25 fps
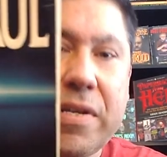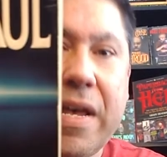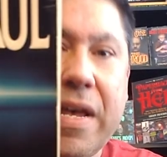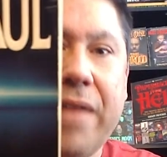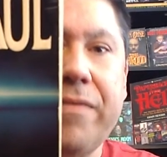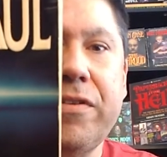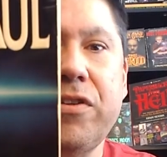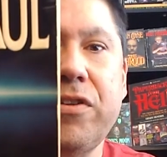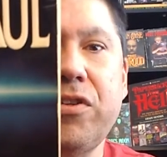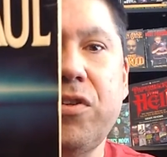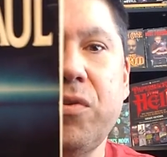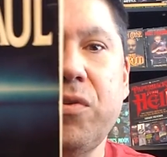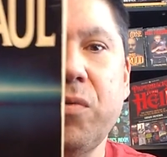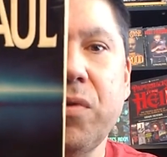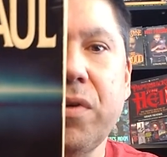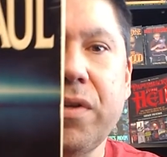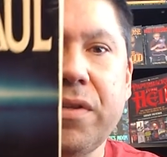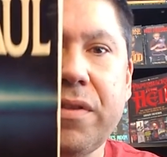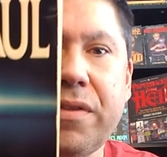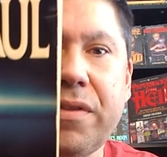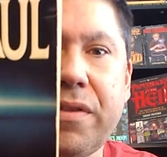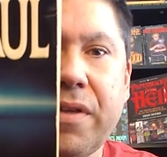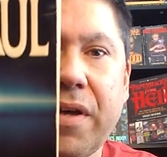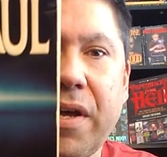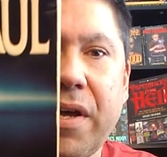have to do
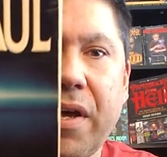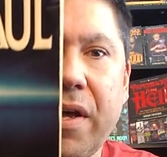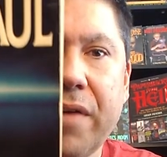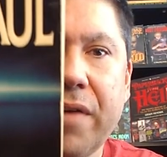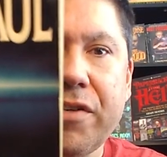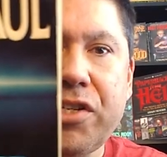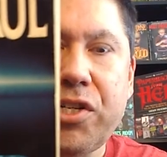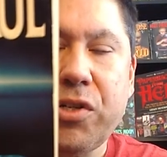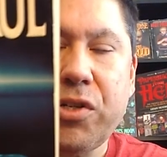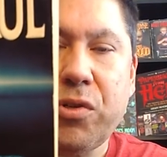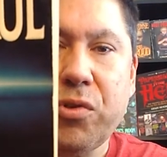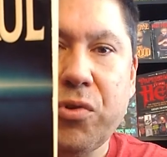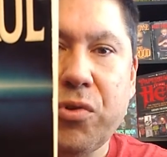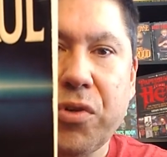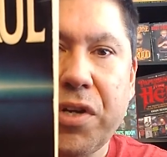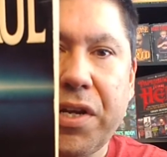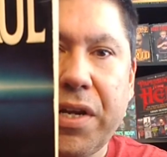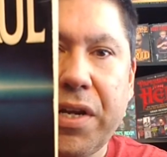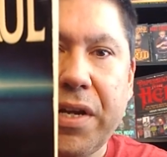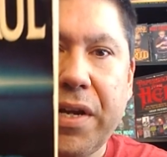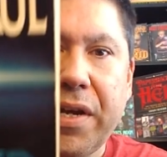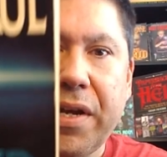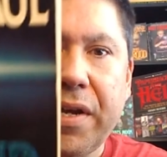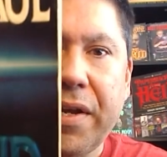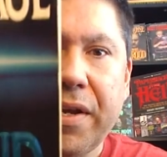with
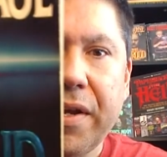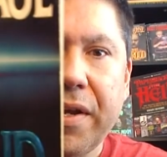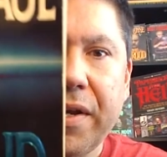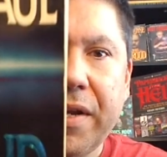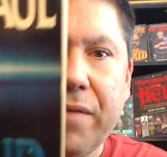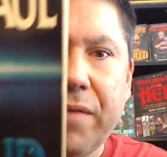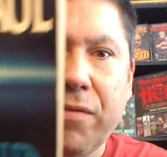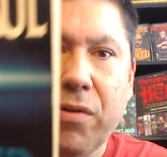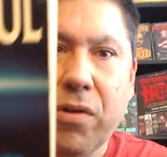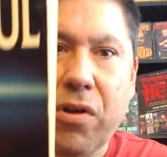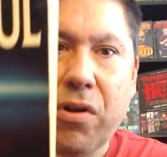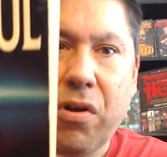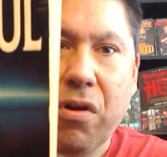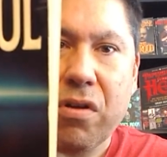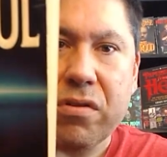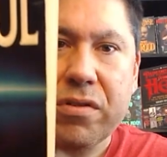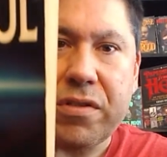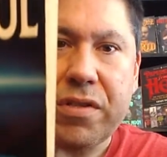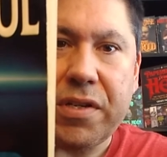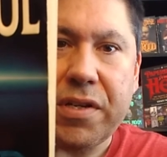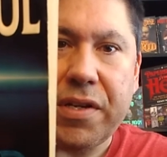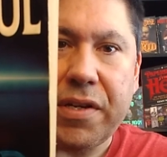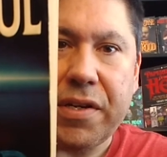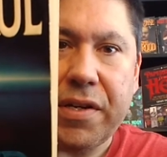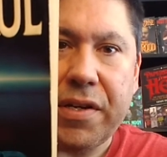children and evil
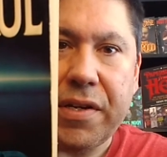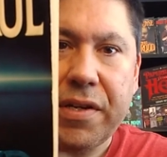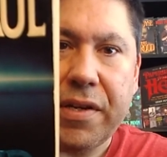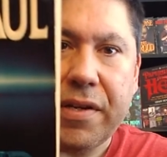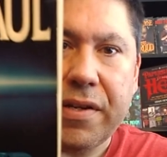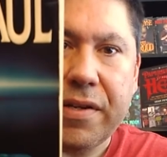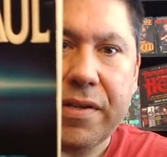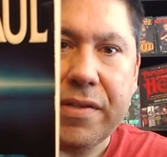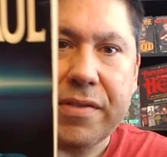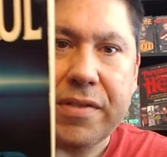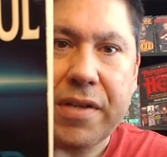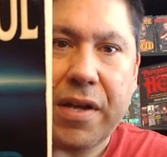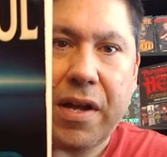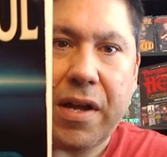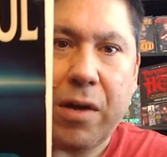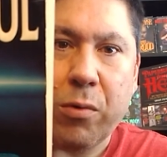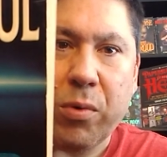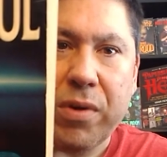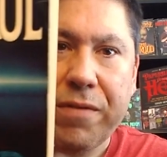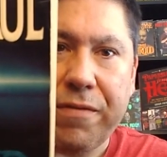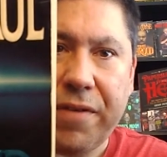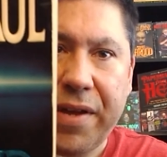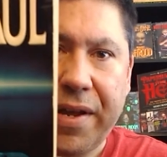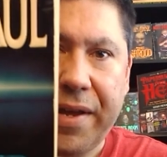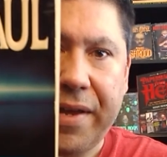curses,
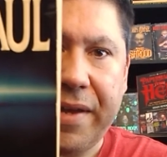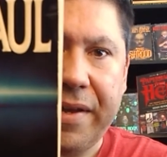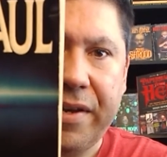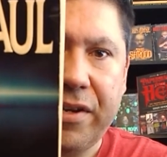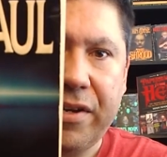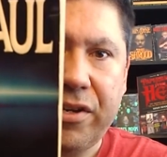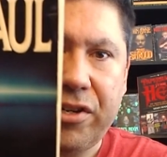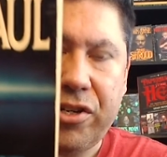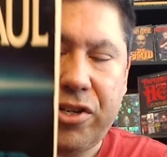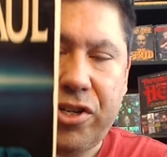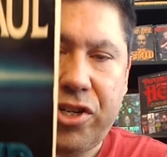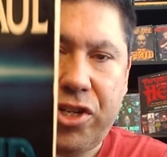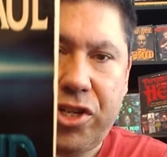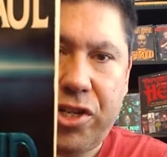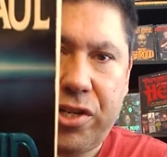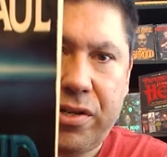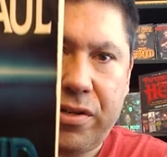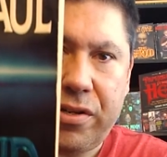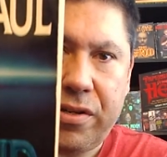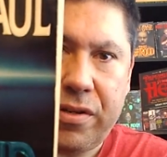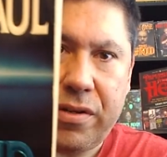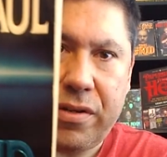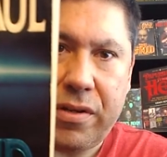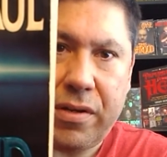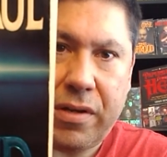revenge,
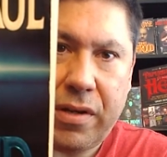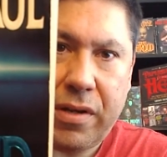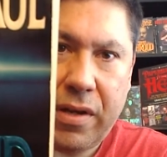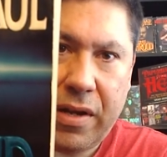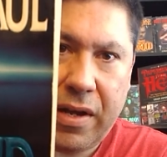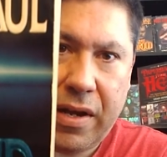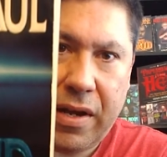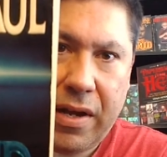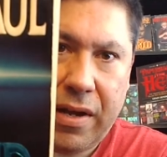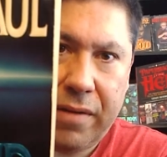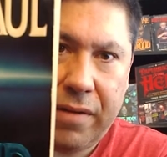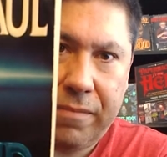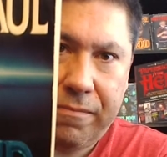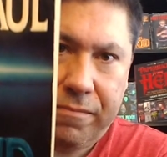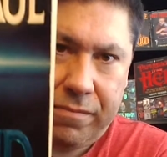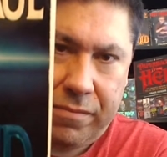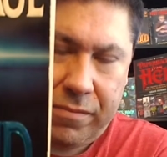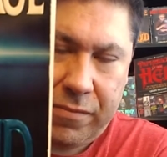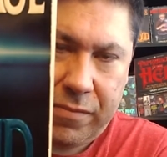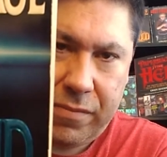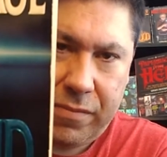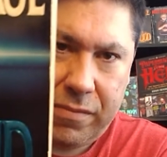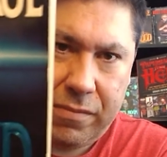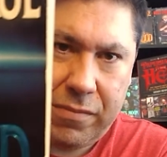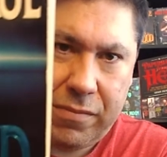
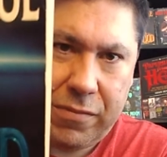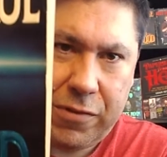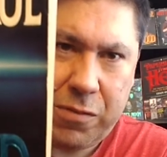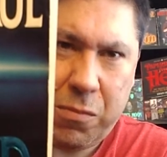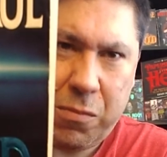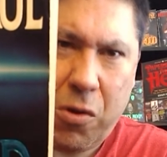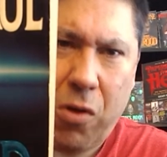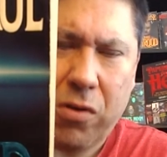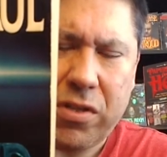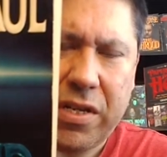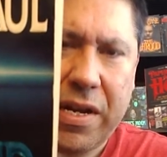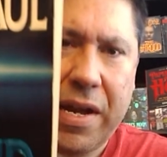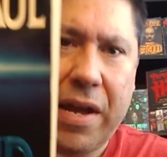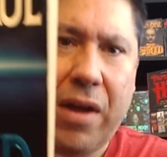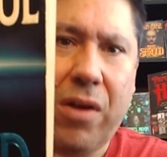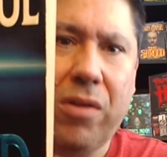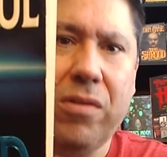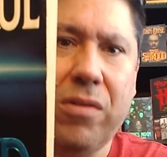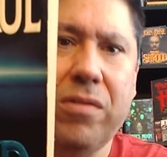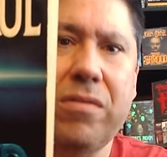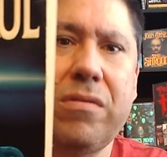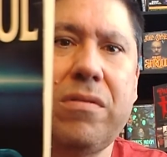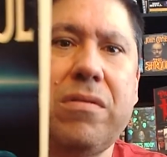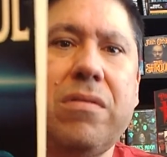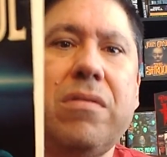small
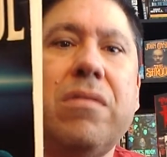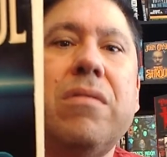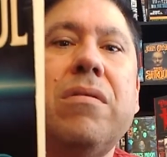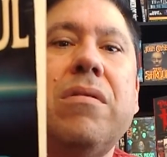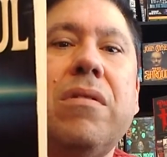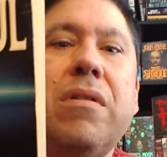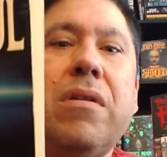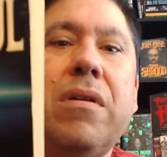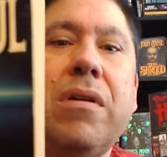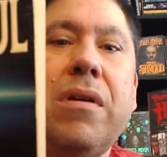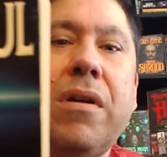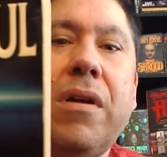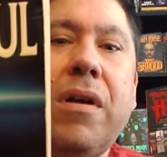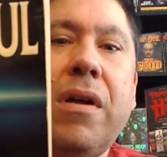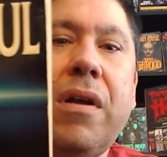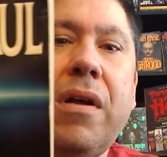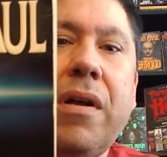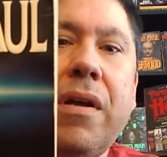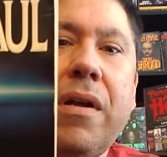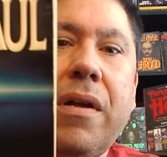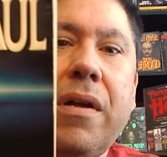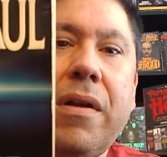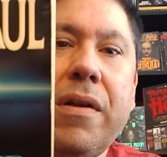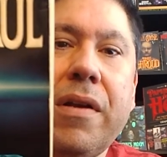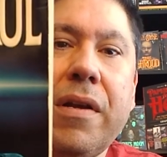towns,
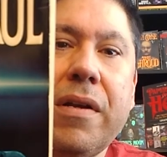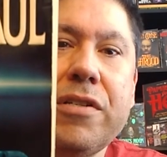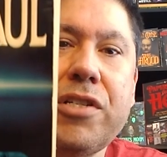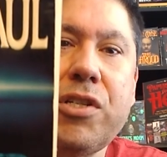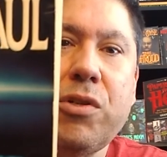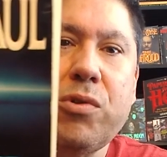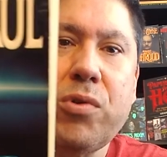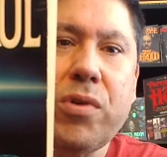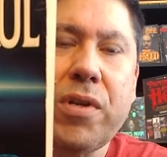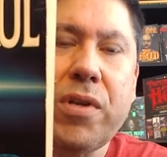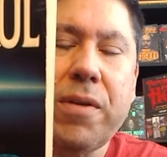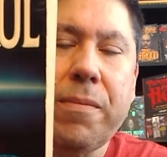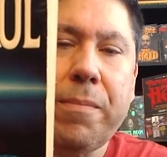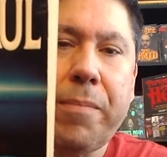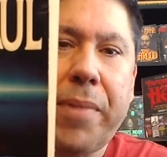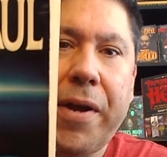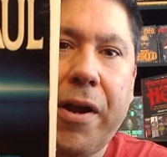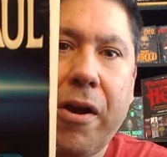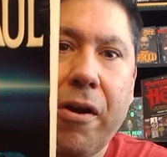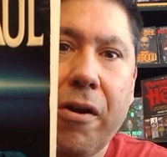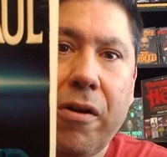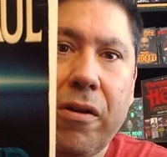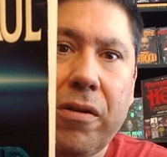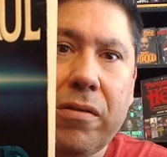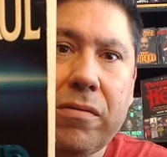children in
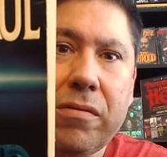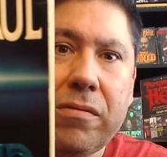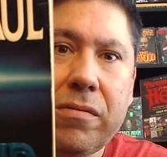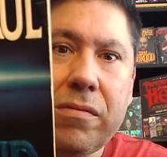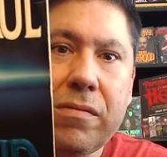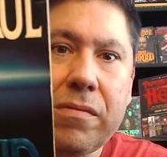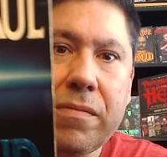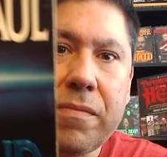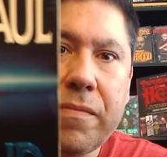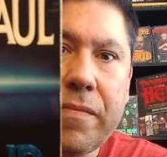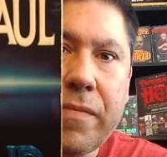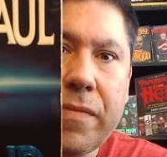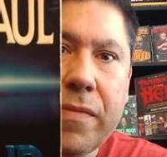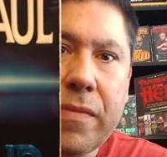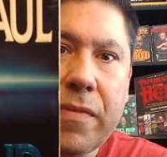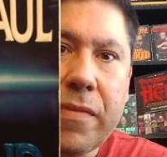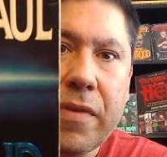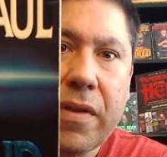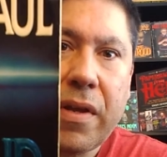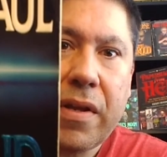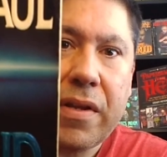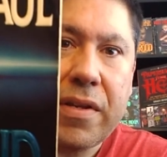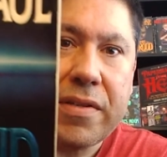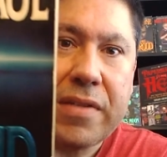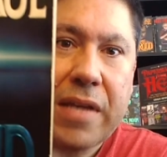peril.
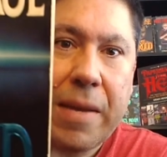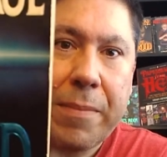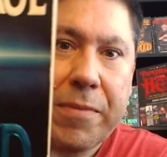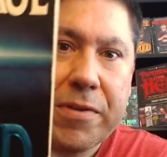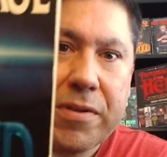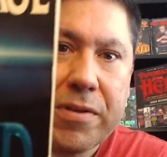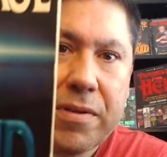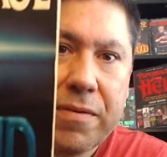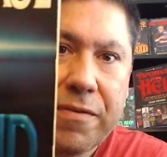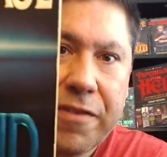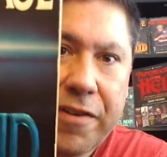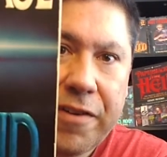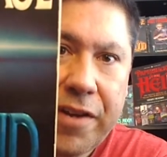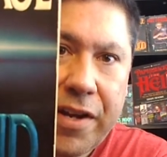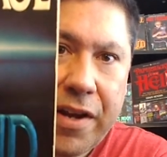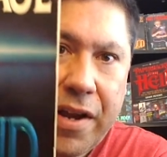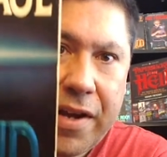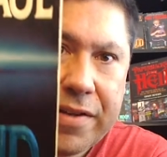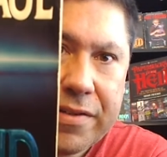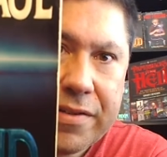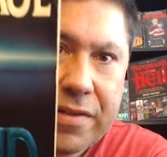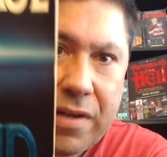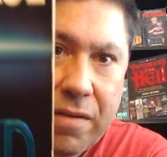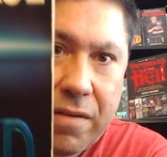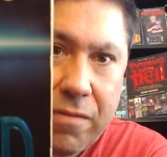And this happens to be a
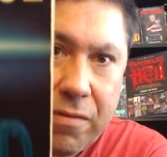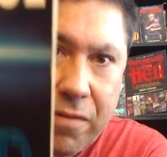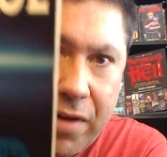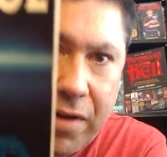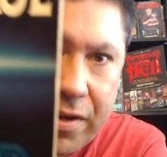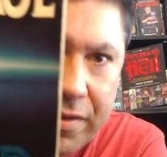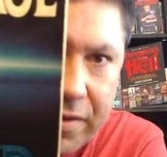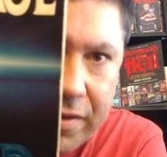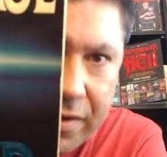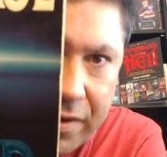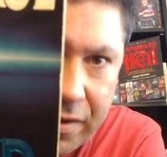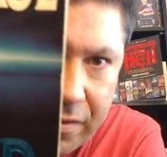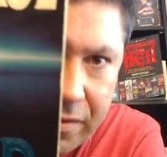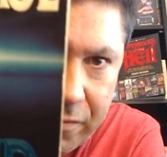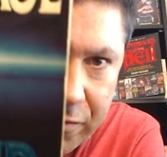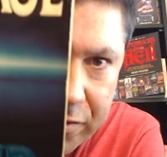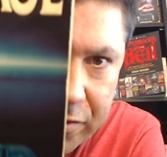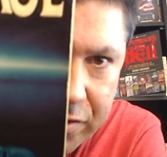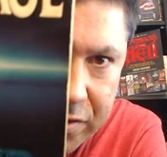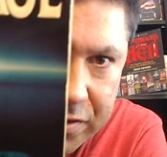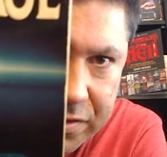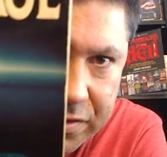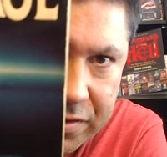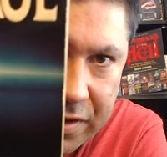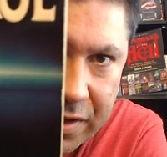nice cover right there,
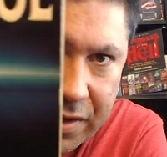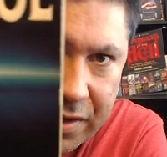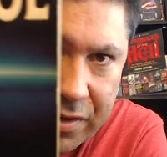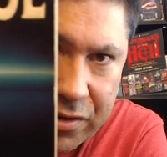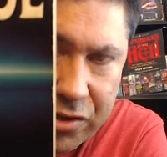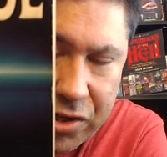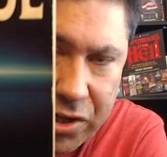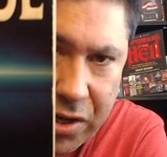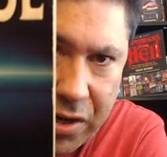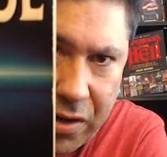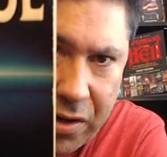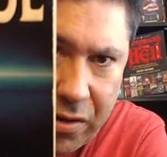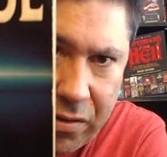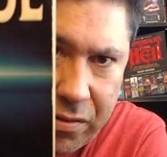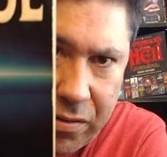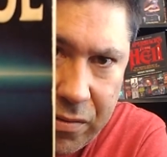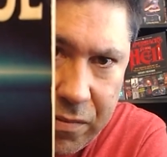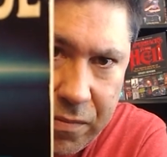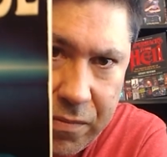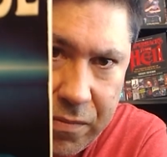which is Second Child.